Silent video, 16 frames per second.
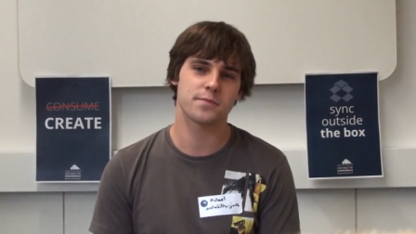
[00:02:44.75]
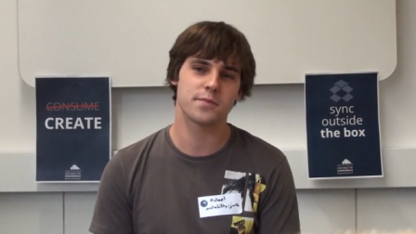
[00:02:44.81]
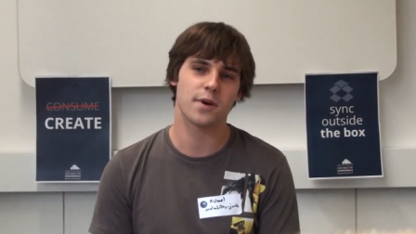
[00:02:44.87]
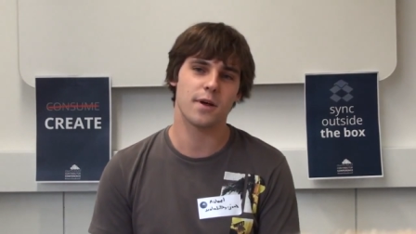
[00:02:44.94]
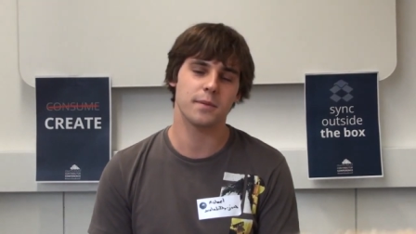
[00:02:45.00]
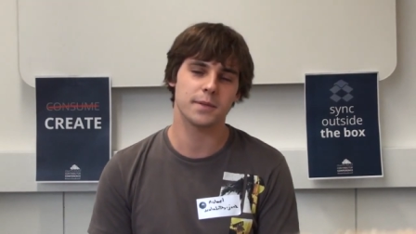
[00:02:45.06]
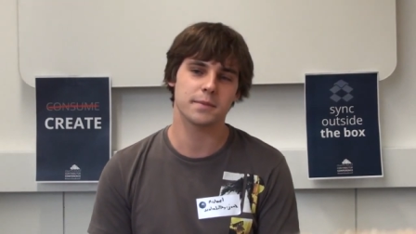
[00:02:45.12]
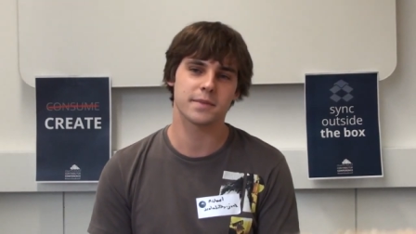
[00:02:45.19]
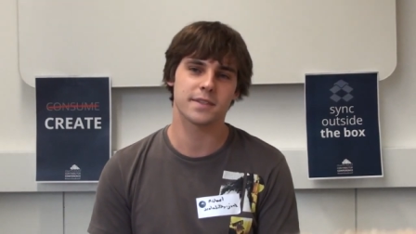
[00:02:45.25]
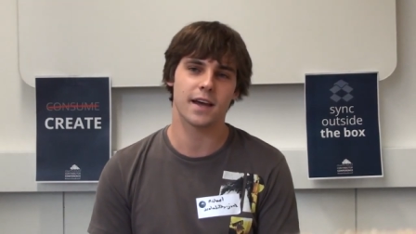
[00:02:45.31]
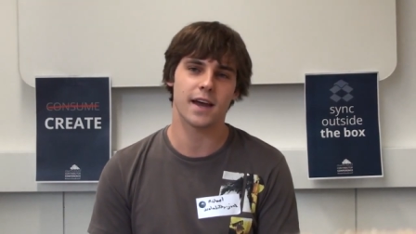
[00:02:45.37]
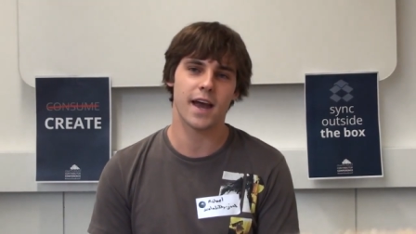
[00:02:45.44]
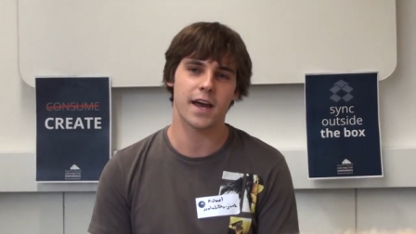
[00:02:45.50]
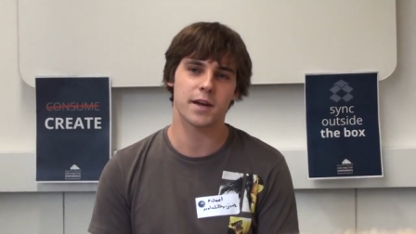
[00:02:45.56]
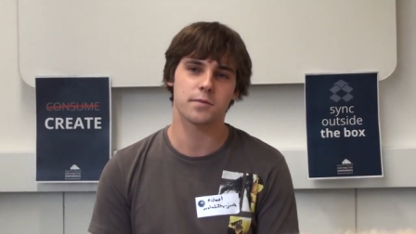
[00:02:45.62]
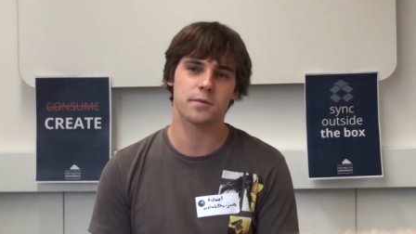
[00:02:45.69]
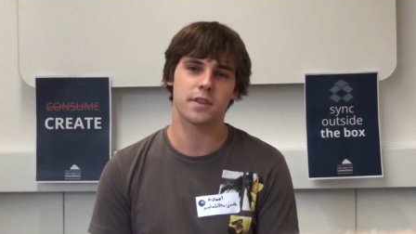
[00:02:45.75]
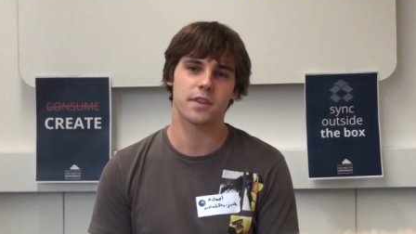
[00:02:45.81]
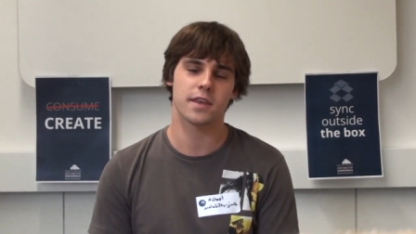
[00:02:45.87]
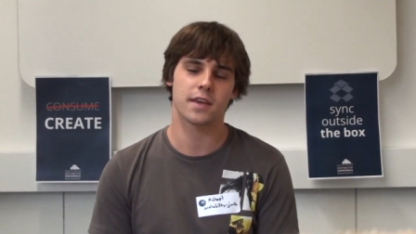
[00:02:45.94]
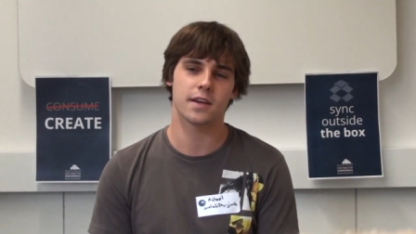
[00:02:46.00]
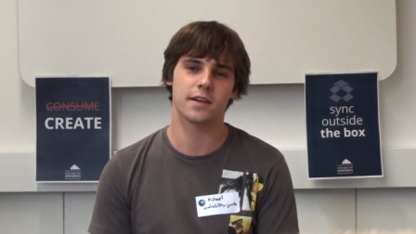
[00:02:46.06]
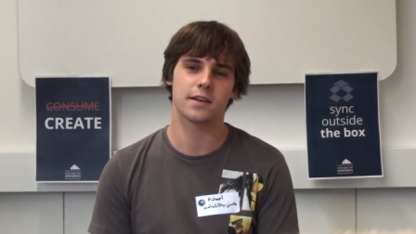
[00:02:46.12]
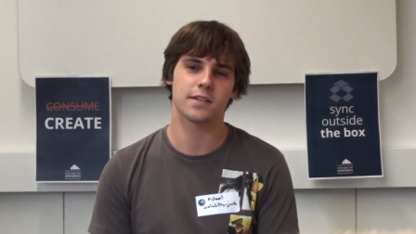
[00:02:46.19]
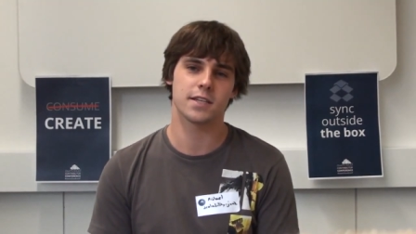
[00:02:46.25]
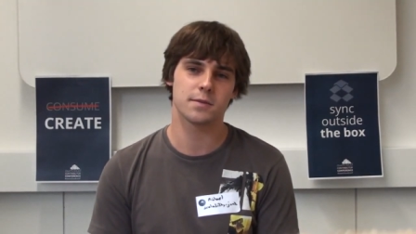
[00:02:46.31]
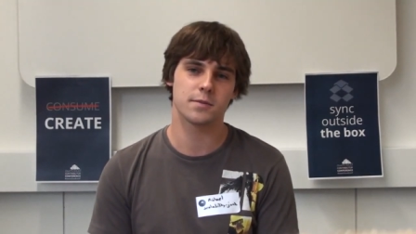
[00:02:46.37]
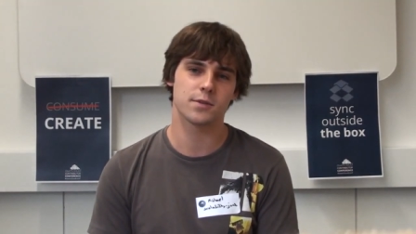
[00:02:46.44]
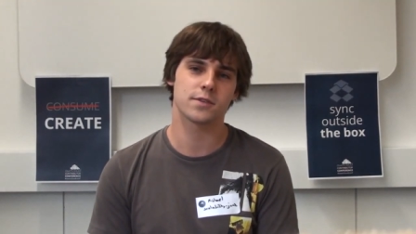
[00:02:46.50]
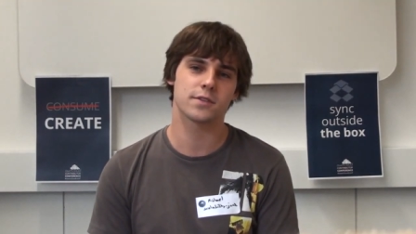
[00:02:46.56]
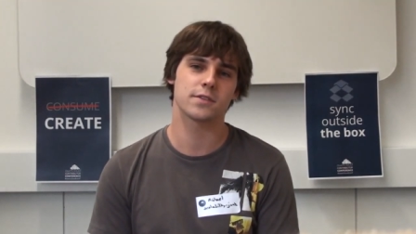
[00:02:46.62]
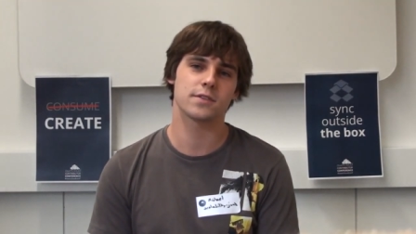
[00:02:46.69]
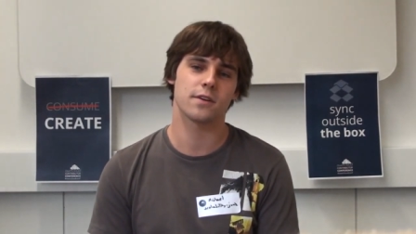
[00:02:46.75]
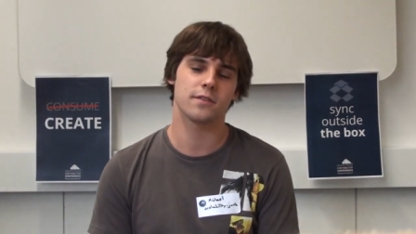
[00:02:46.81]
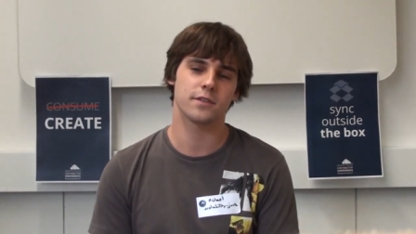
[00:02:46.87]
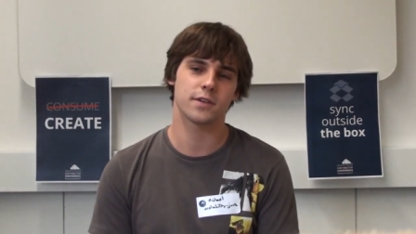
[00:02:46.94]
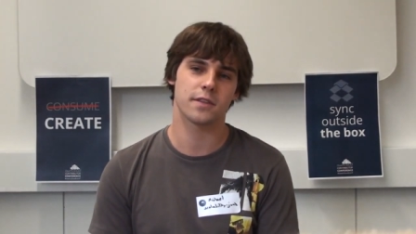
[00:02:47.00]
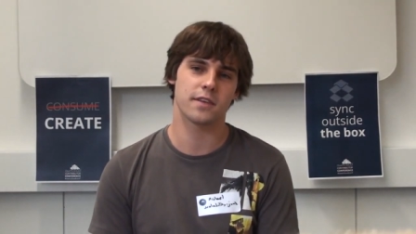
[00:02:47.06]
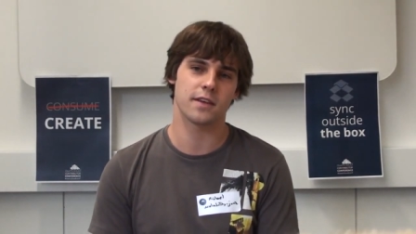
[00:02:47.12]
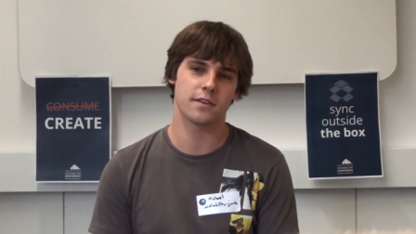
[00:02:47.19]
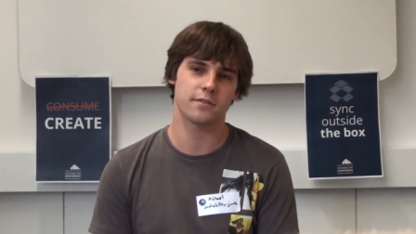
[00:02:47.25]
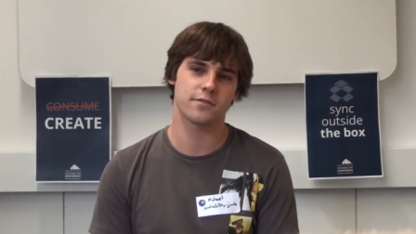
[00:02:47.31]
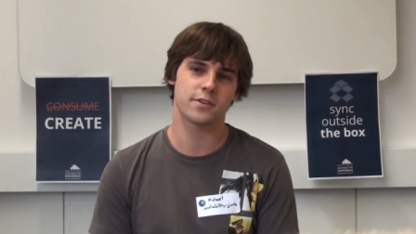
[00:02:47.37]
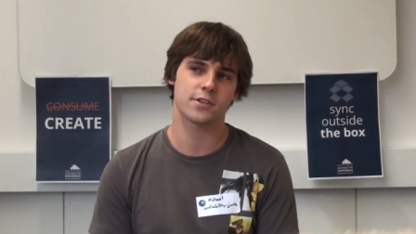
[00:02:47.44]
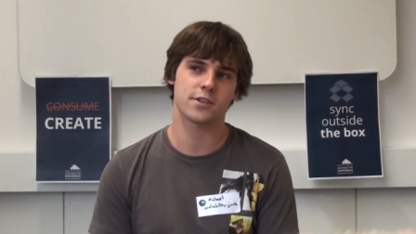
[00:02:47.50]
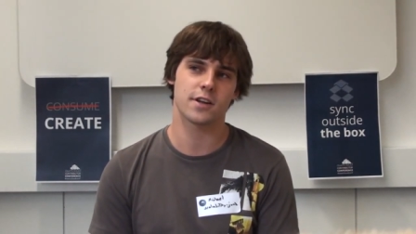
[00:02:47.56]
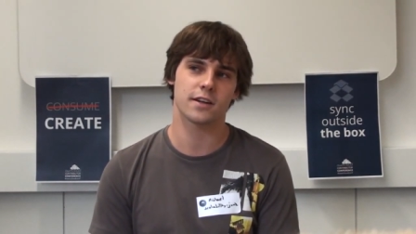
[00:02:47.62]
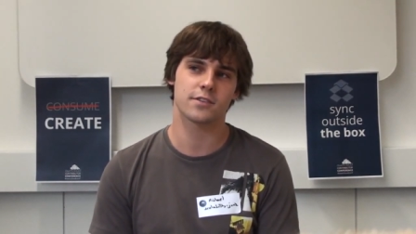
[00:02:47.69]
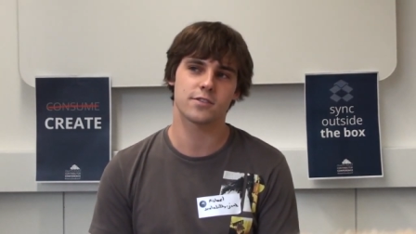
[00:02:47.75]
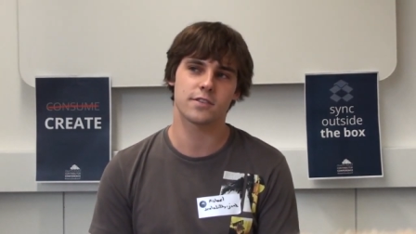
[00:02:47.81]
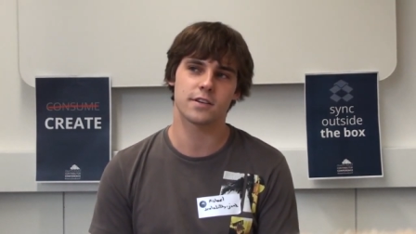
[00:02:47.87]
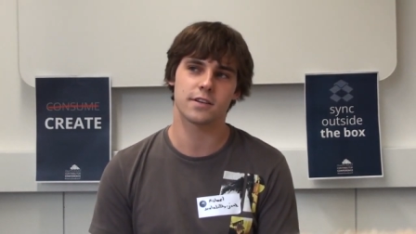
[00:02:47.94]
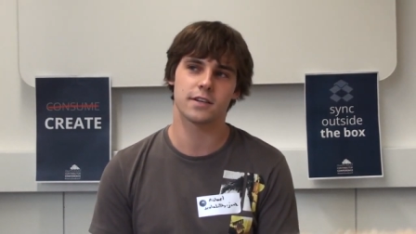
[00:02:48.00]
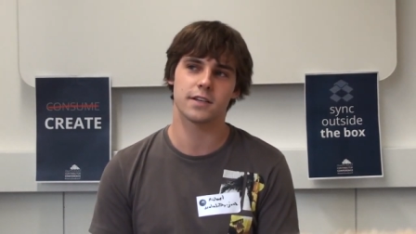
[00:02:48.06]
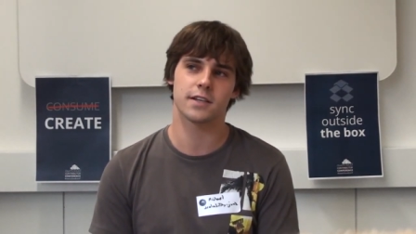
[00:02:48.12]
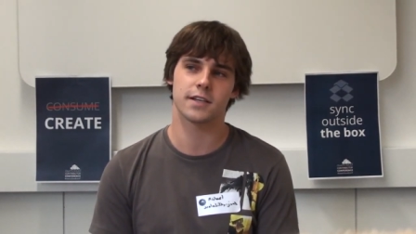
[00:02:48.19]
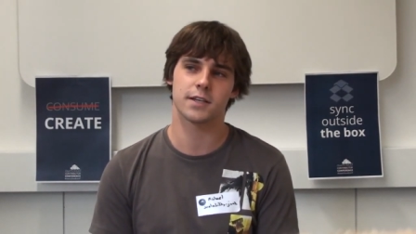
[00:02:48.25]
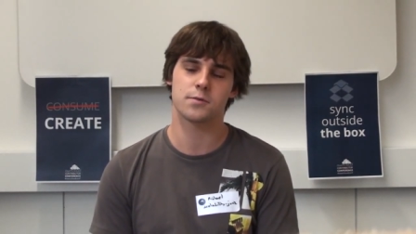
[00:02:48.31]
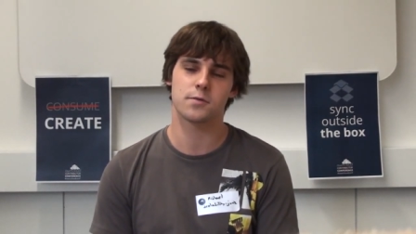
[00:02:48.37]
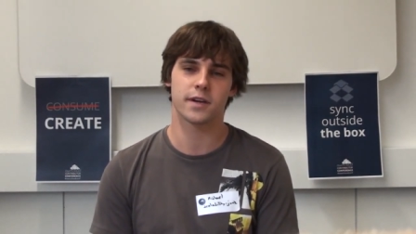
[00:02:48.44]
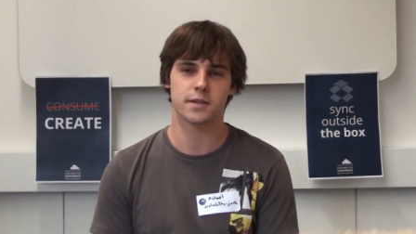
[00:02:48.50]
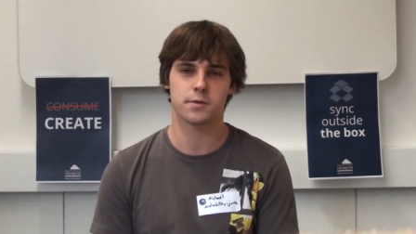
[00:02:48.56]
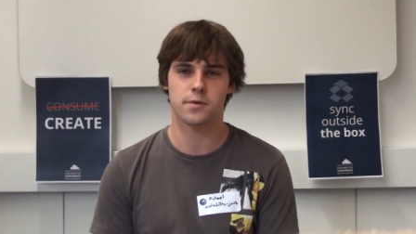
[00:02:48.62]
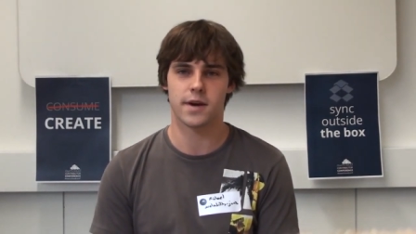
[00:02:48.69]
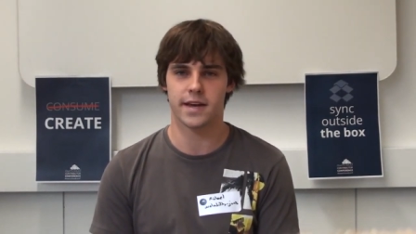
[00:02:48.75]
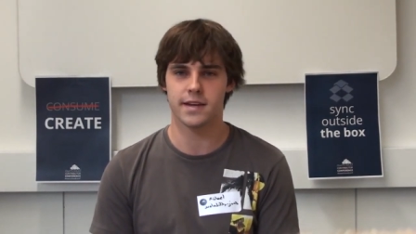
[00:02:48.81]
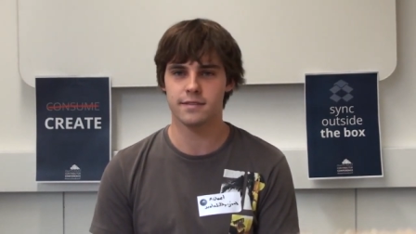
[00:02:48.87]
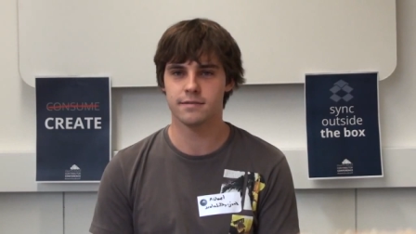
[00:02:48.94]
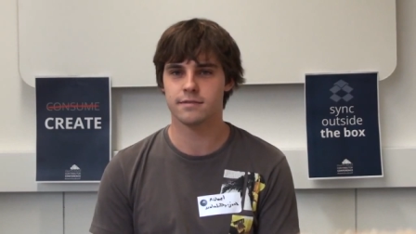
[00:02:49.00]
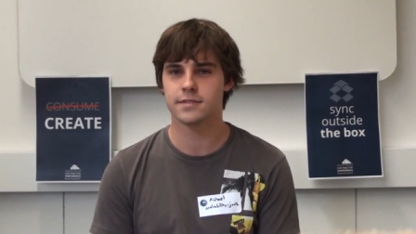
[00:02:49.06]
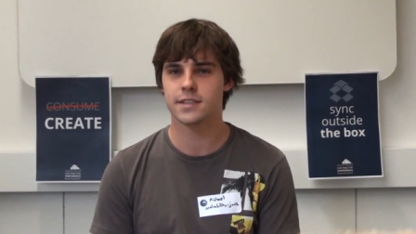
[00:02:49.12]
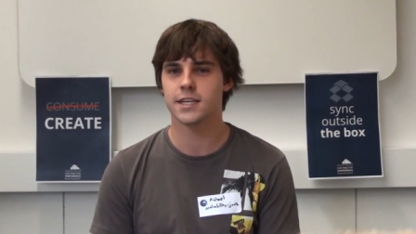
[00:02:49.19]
problems I had with the demo server and the infrastructure went away,